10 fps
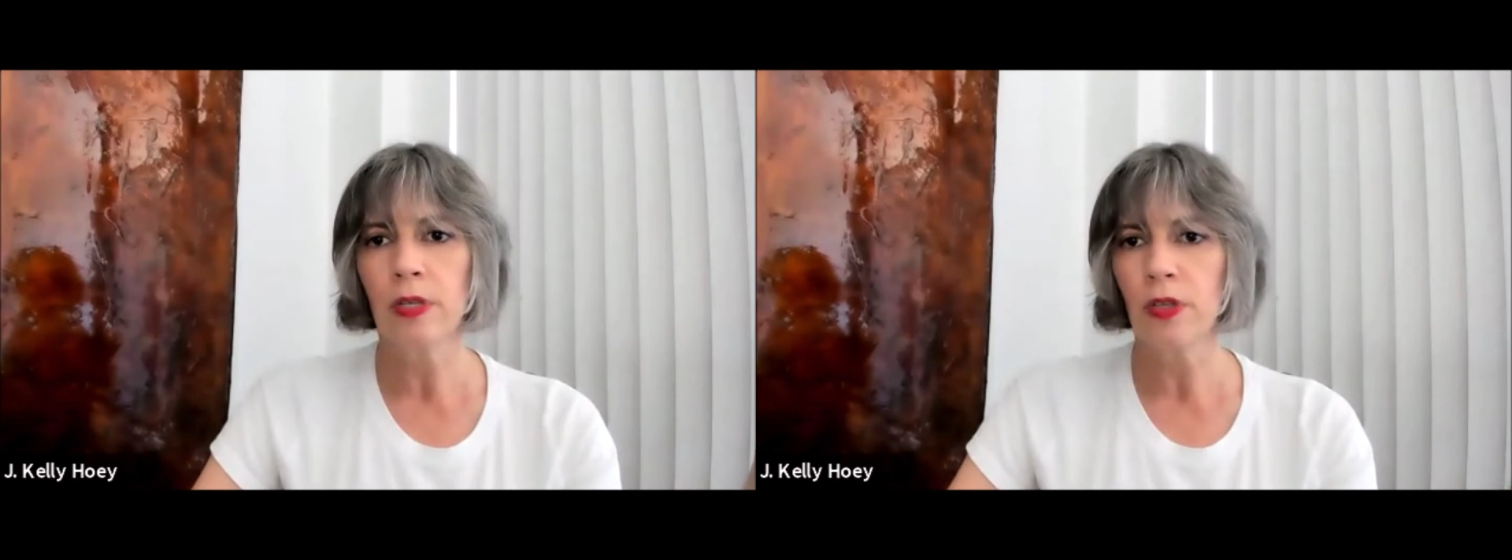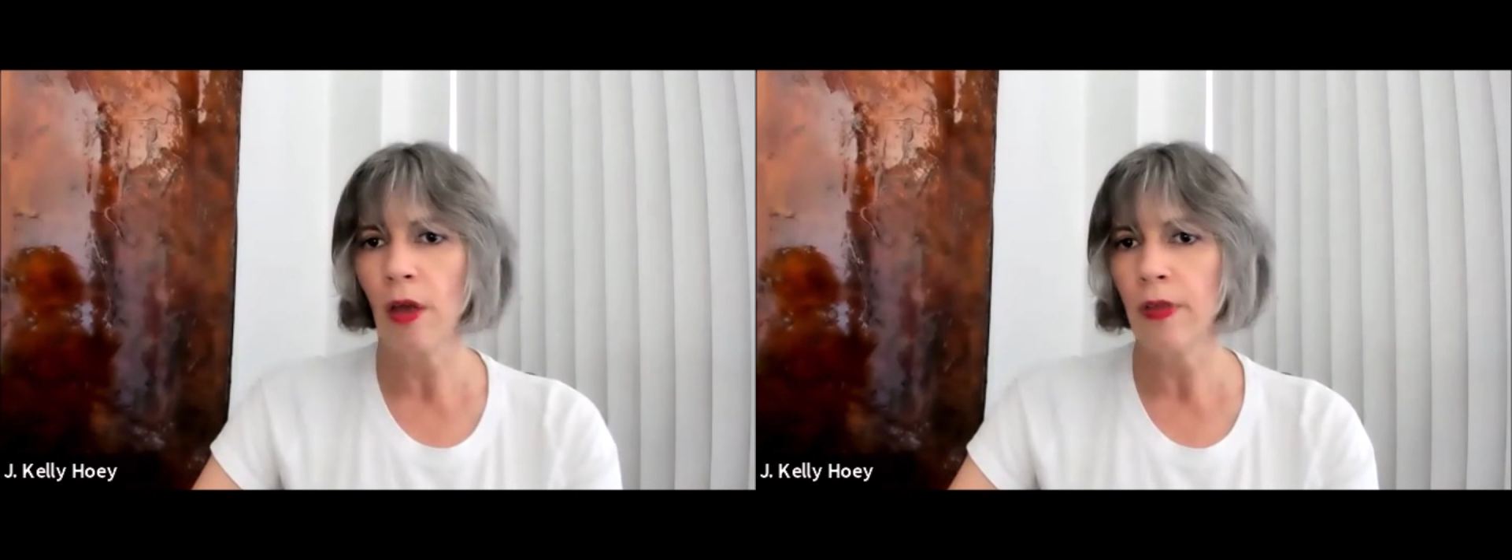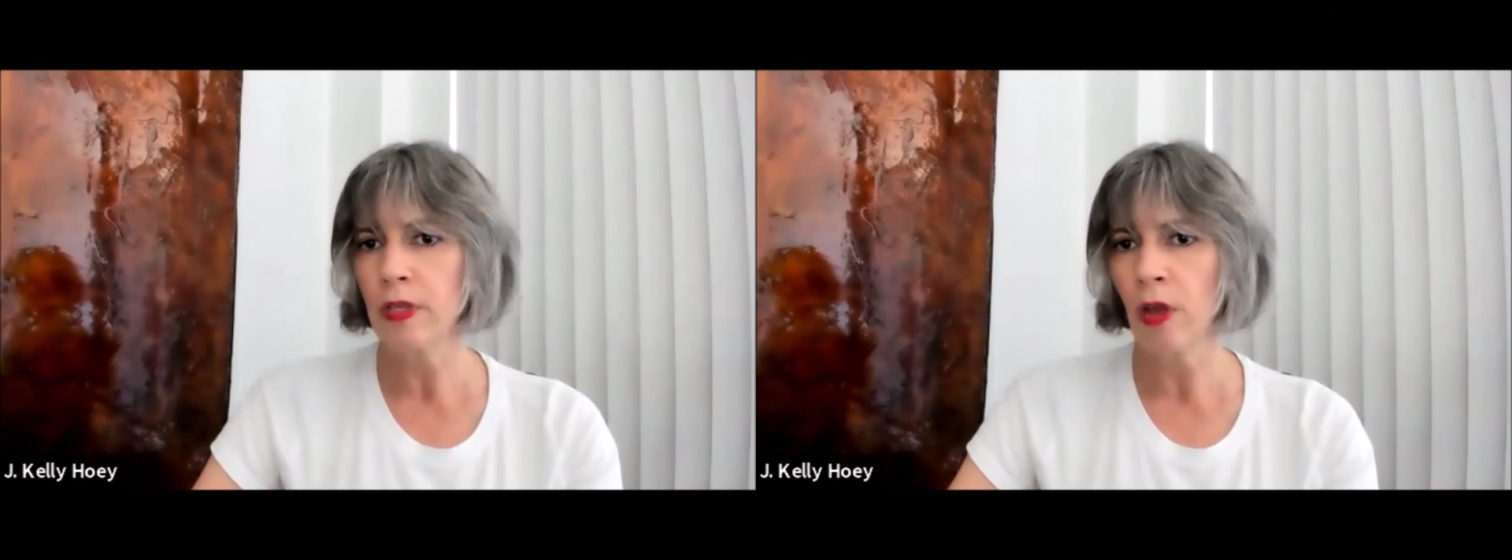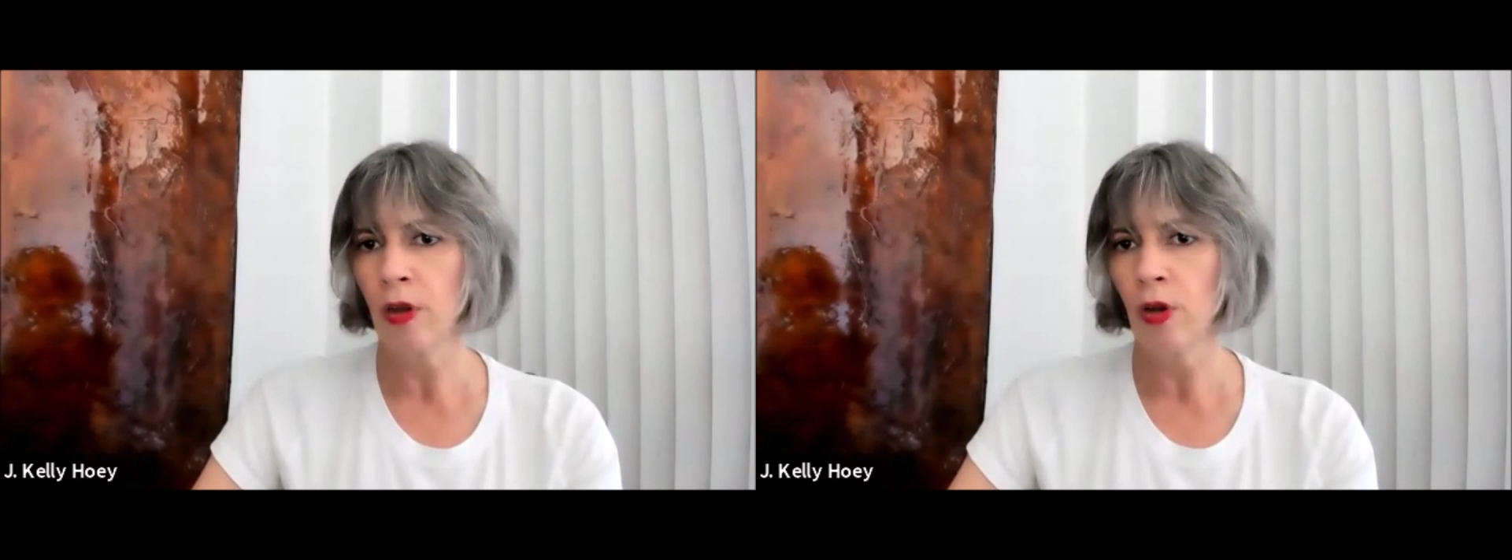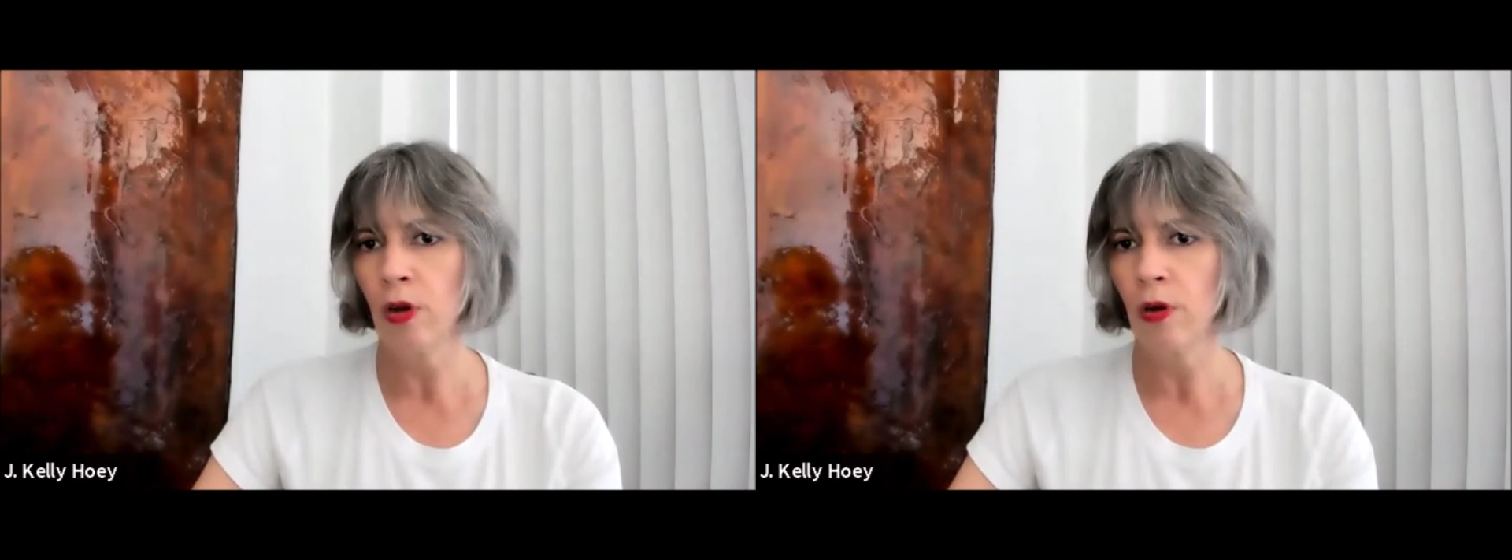I saw this
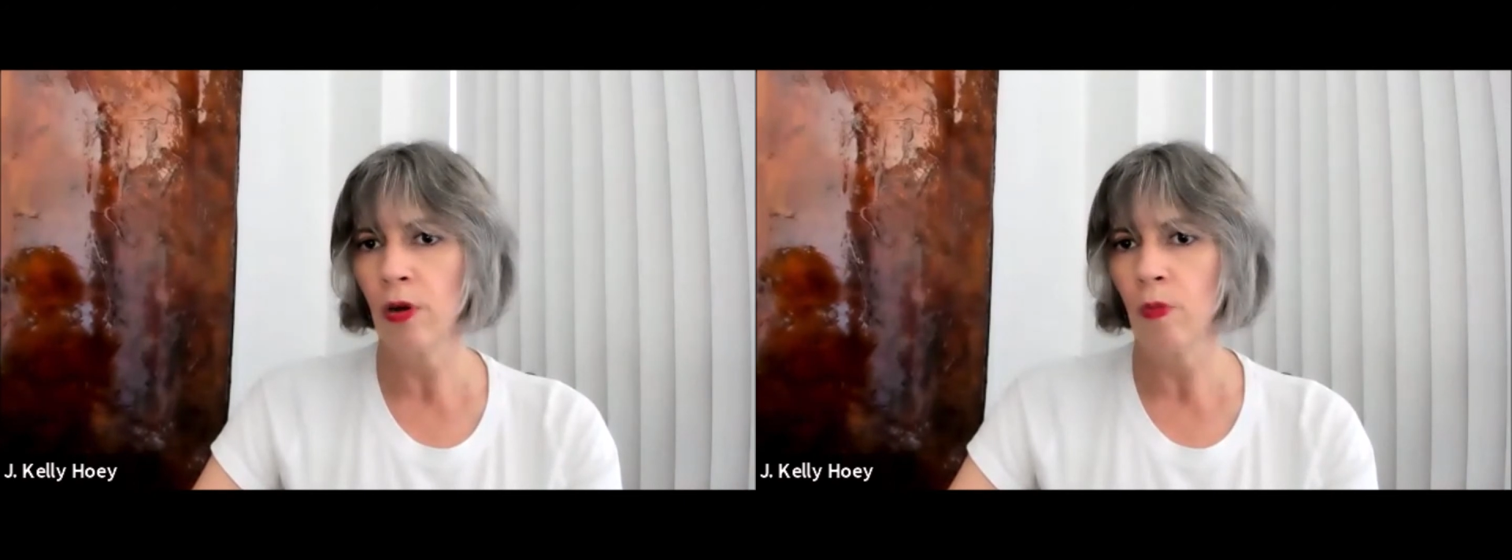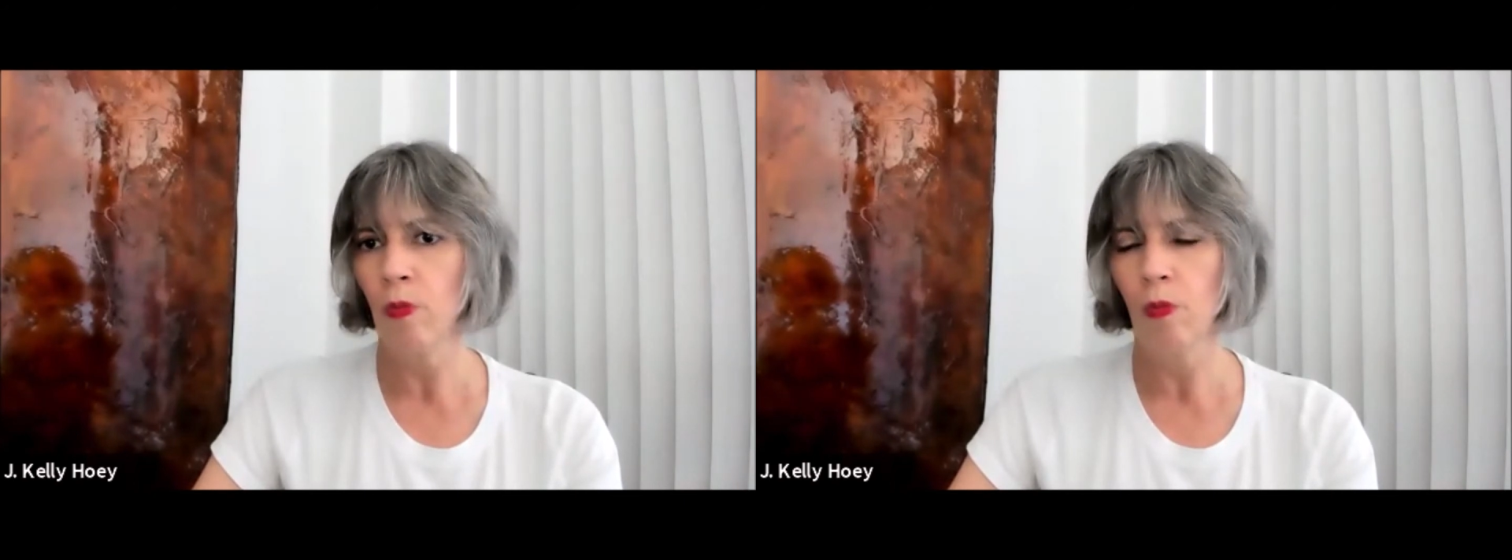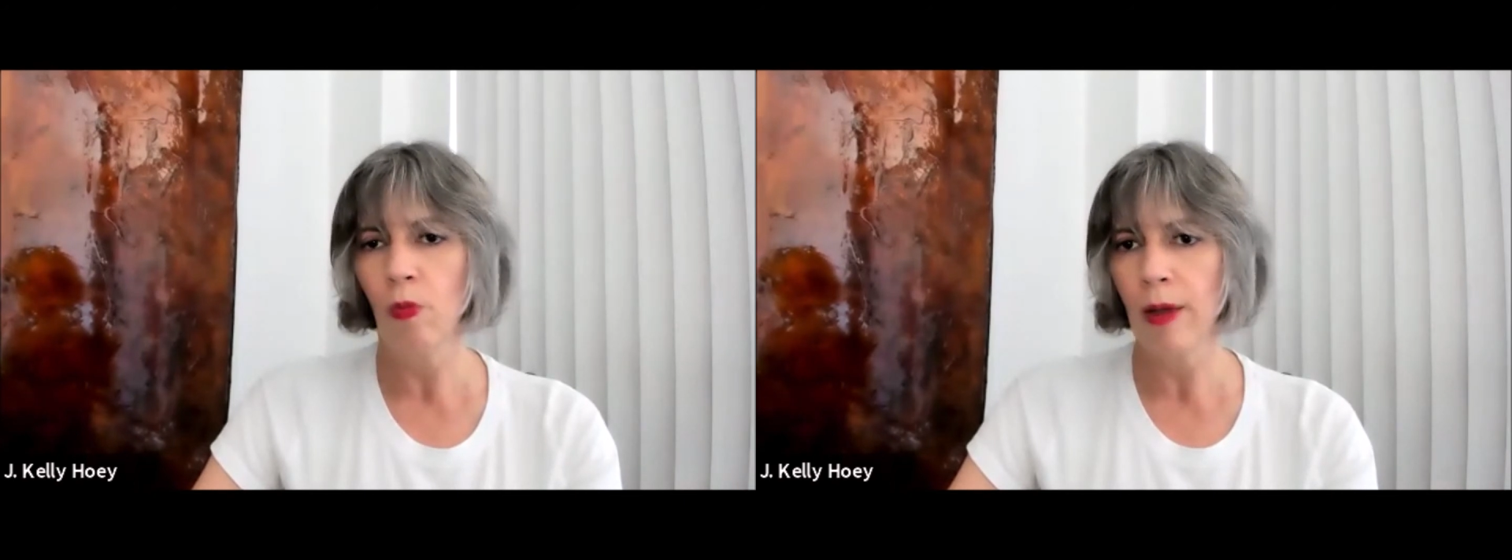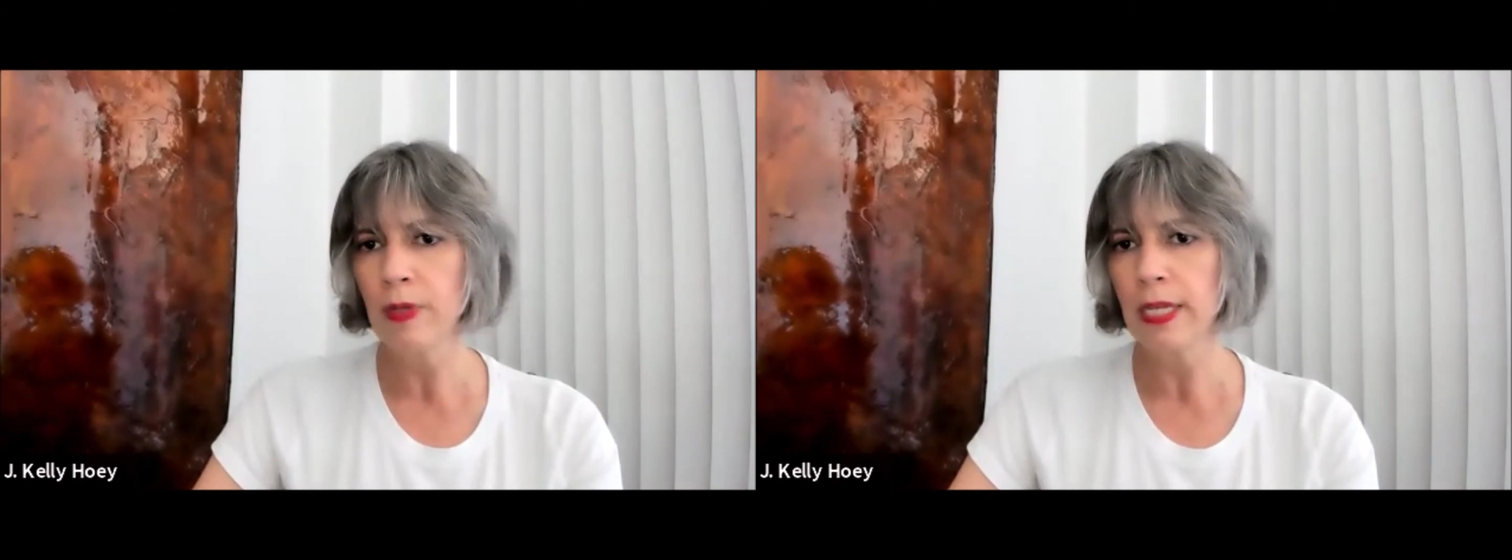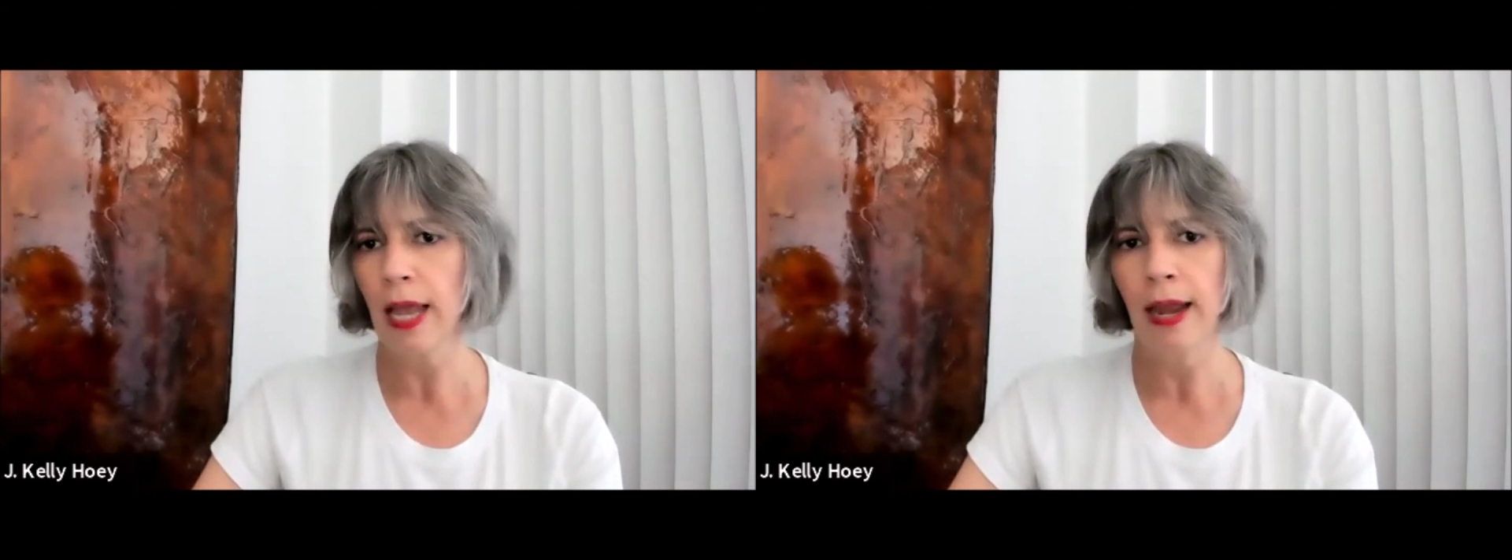on your
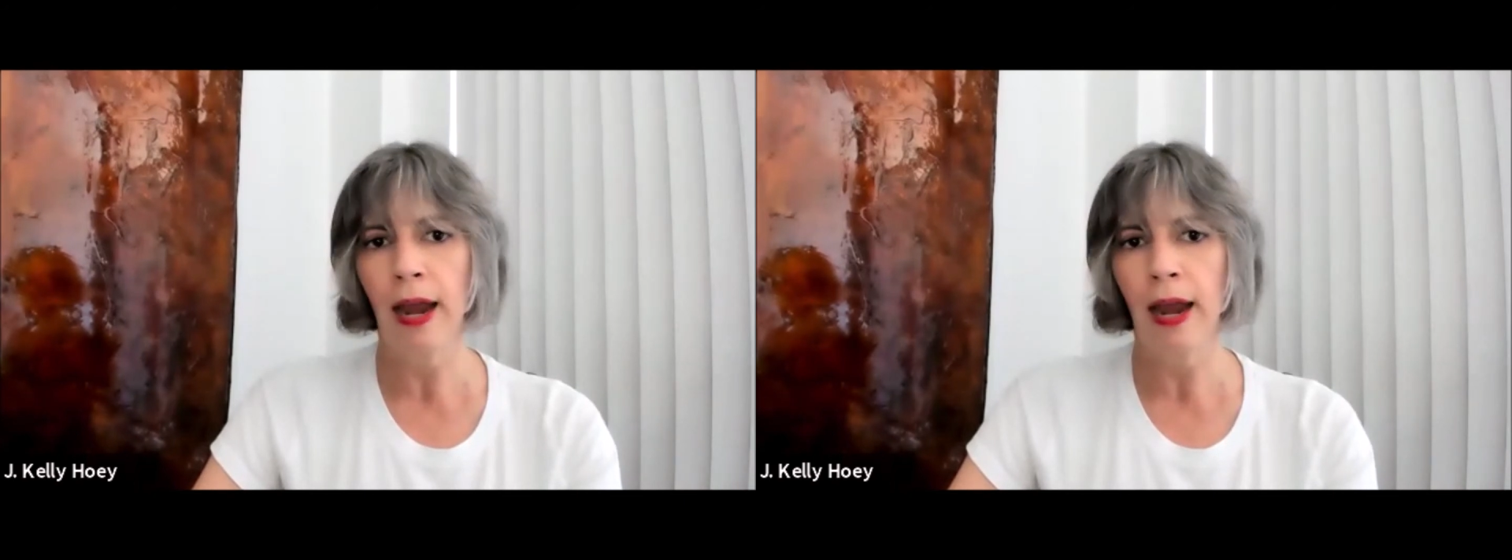website.